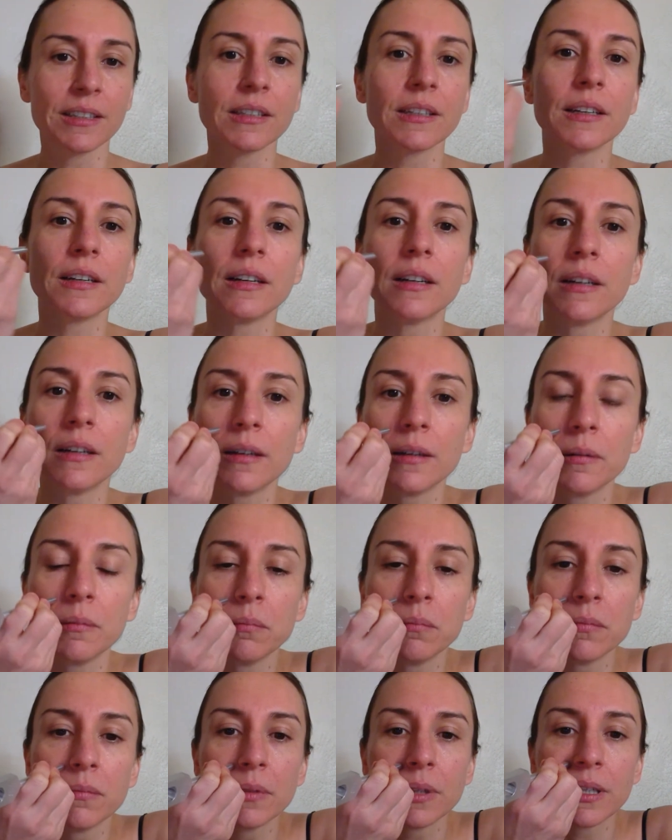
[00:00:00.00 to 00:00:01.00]

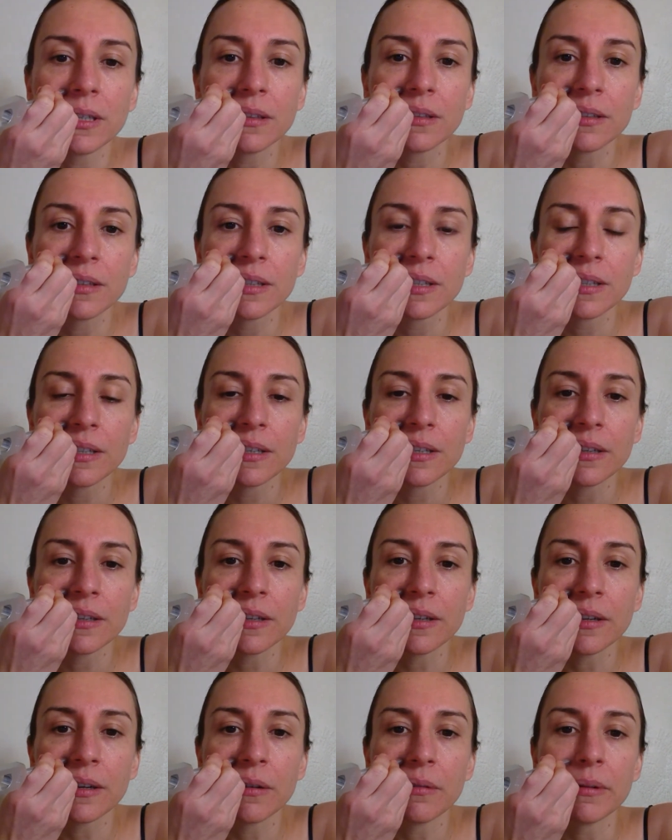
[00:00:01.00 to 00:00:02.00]
You
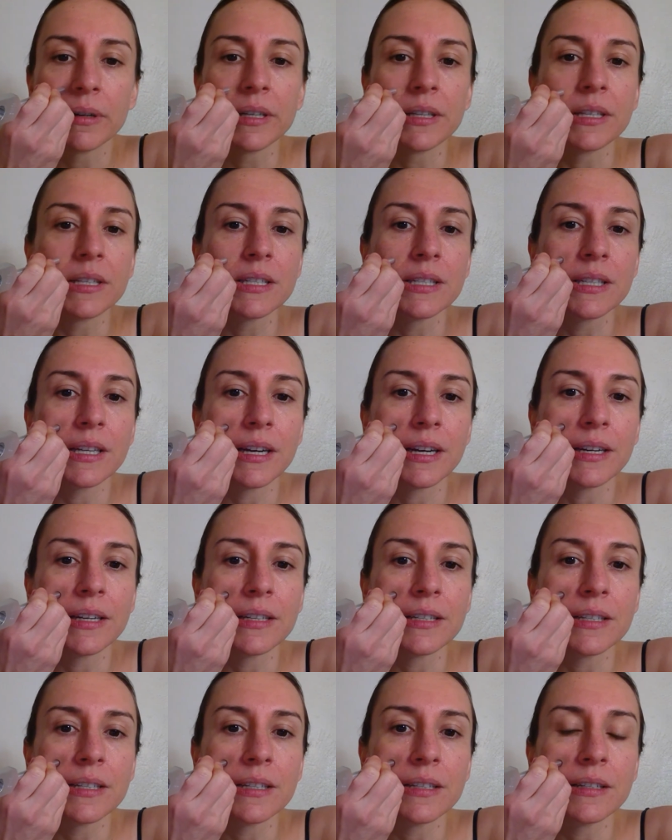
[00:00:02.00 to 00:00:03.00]
can go into the
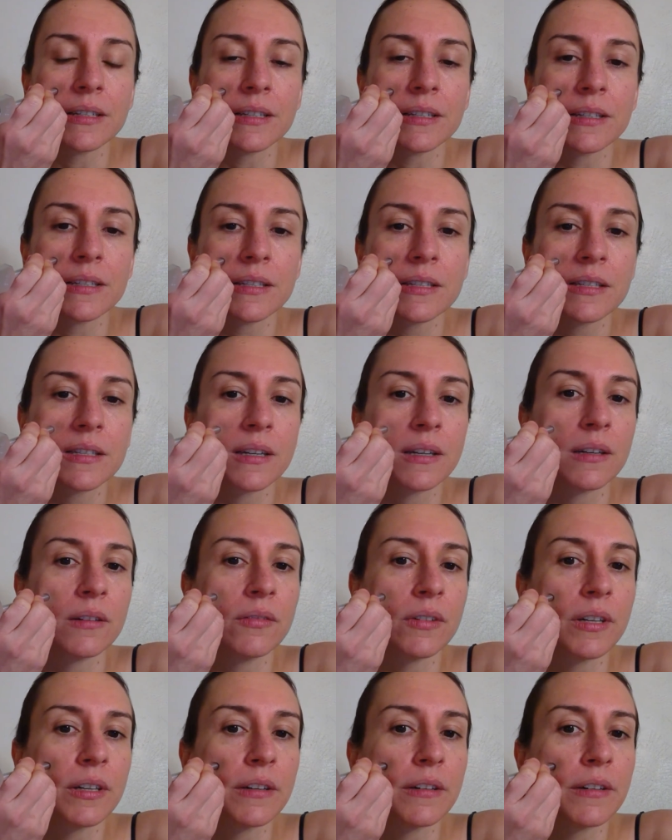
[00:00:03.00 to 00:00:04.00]
sinuses, kind of
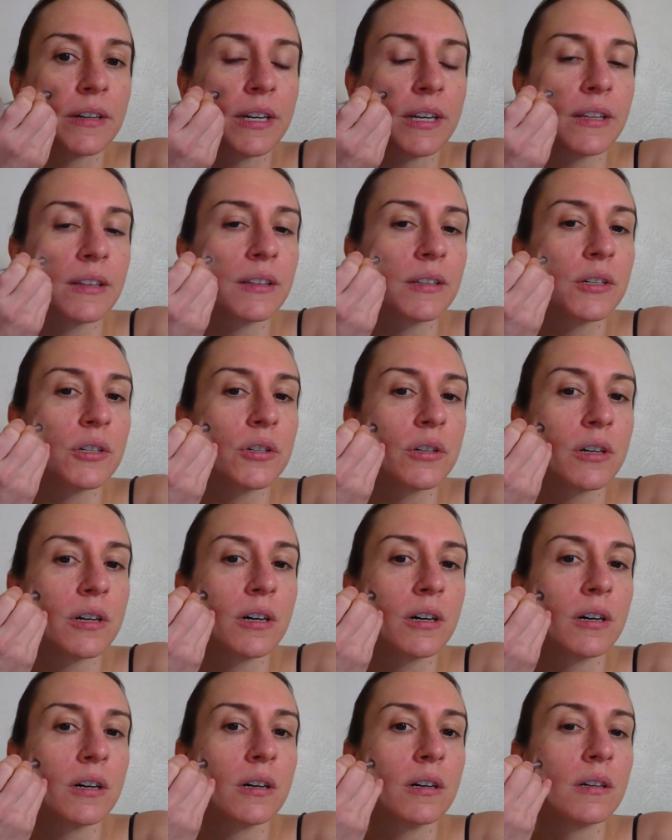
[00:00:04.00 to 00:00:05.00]
underneath the
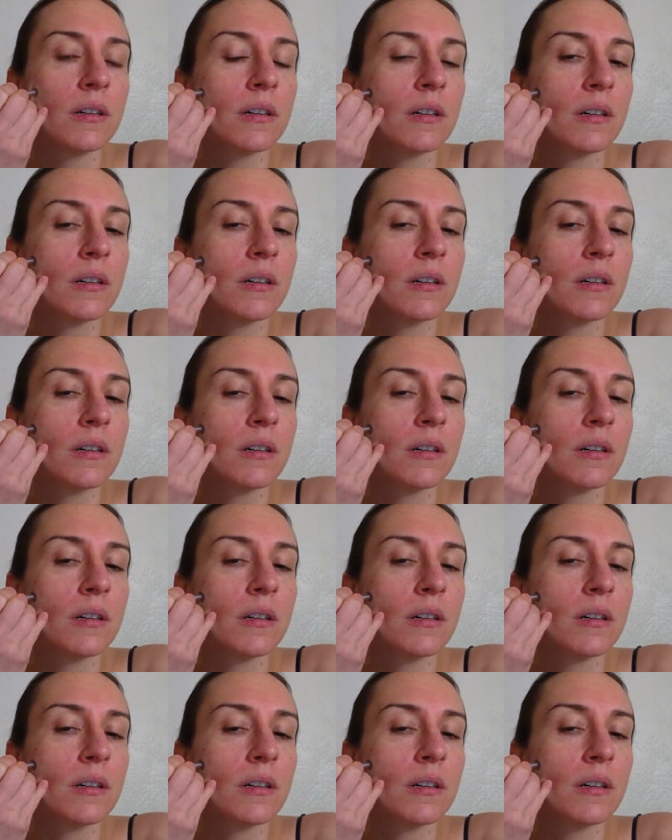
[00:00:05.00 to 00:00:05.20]
jaw.